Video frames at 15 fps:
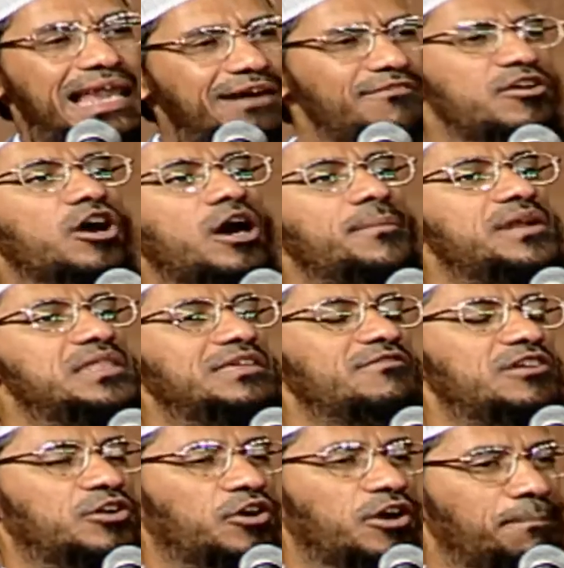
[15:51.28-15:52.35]
love a common
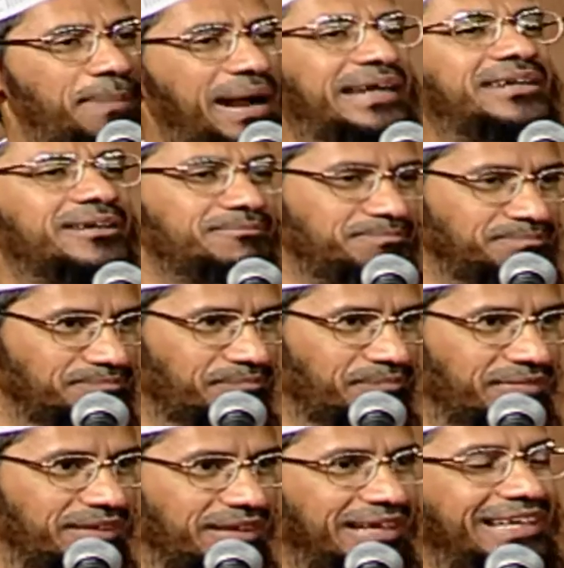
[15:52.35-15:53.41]
civil code, but
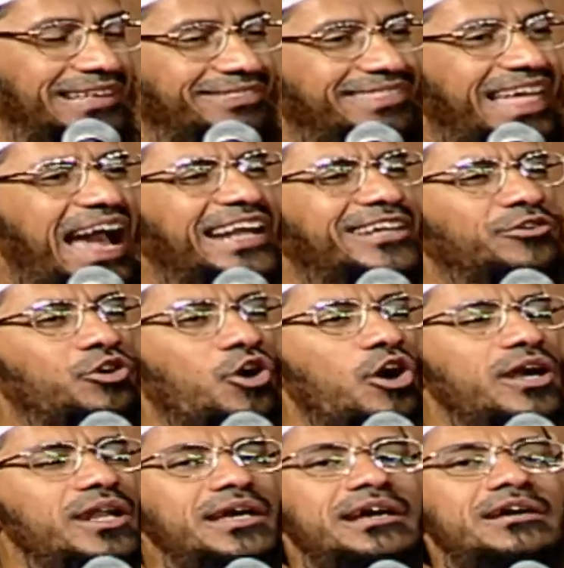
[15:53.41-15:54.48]
that
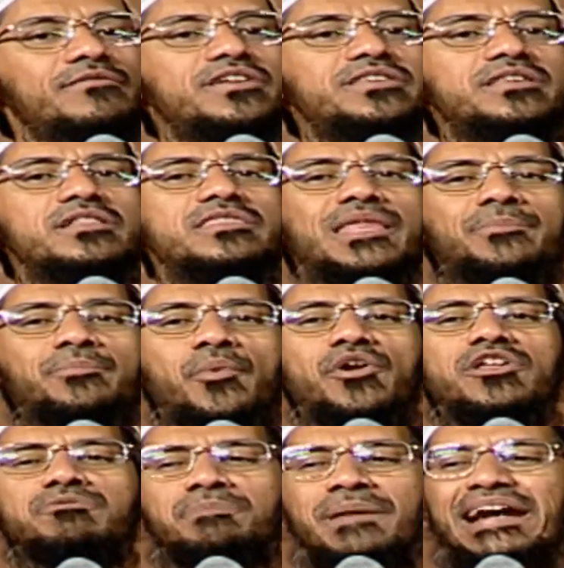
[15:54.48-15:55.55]
code which is the
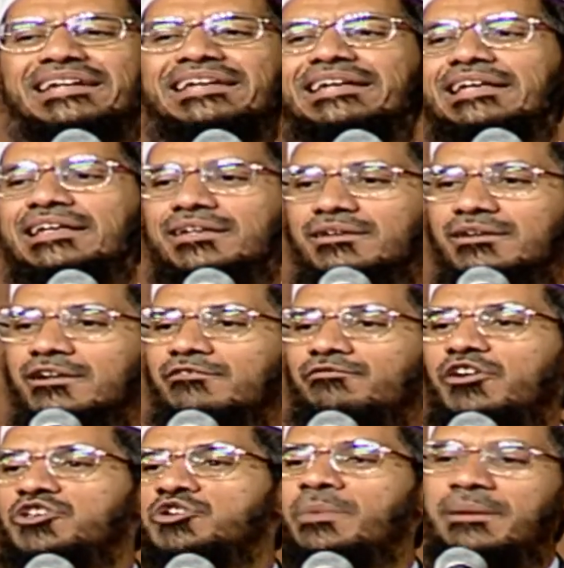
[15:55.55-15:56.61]
most practical
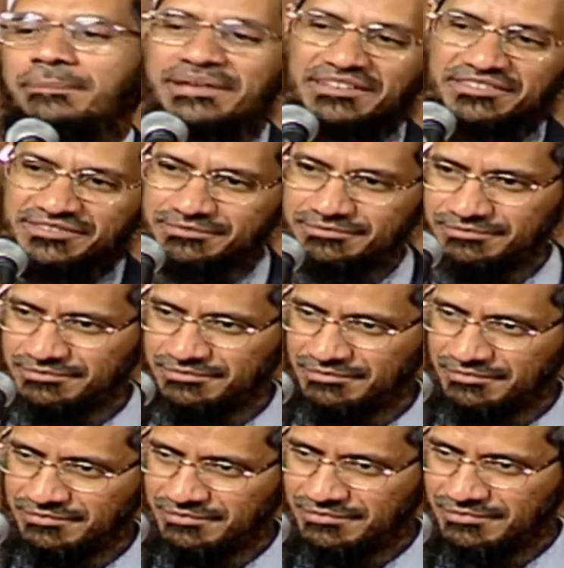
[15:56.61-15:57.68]
for human beings.
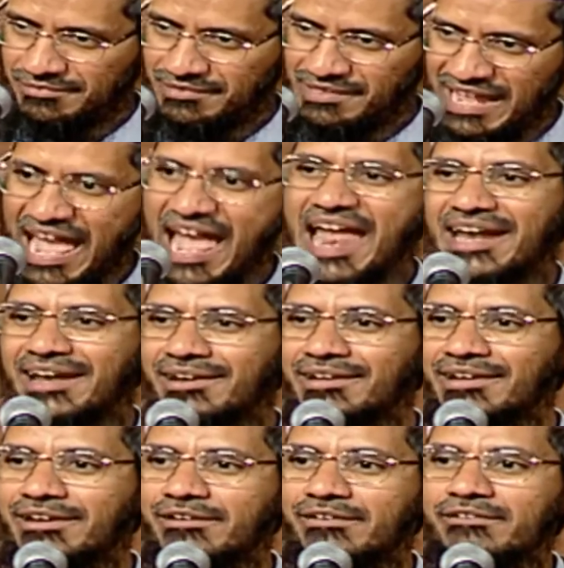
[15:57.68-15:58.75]

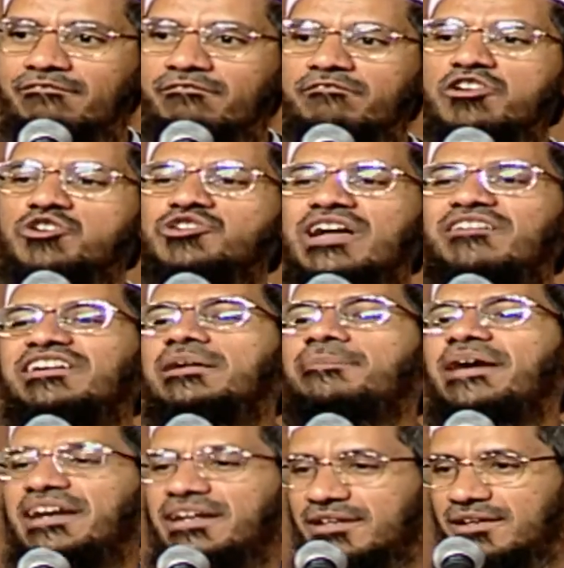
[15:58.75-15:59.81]
And we should have a
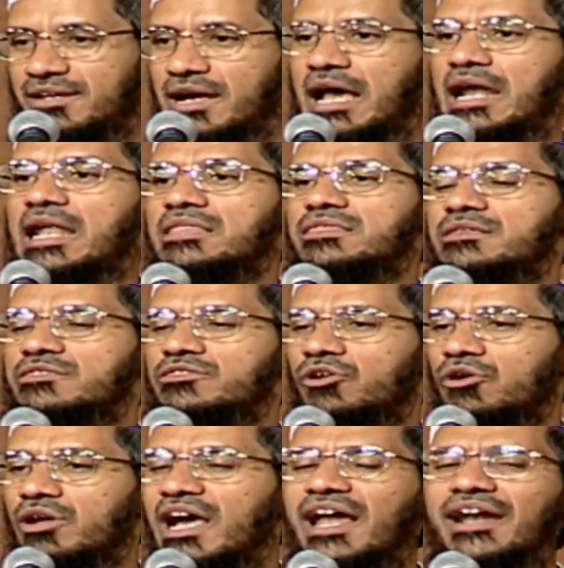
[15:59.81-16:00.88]
debate. Allah says in the
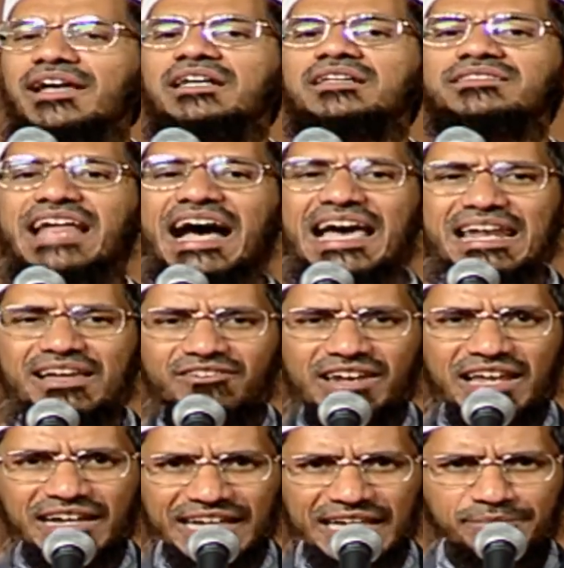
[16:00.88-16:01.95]
Quran,
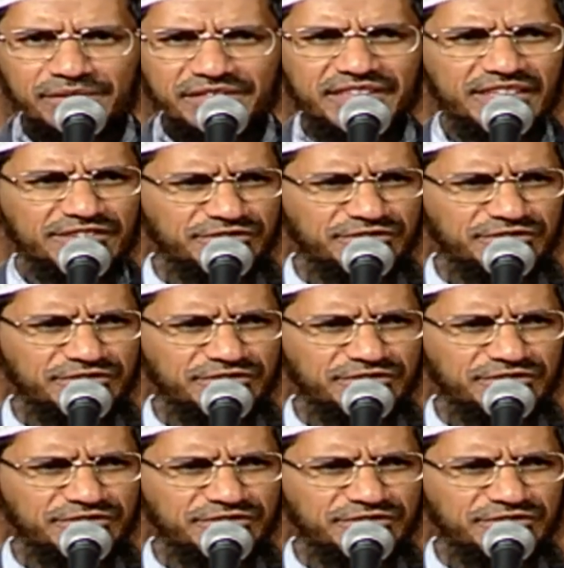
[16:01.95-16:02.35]
Ta'alawila kalmitin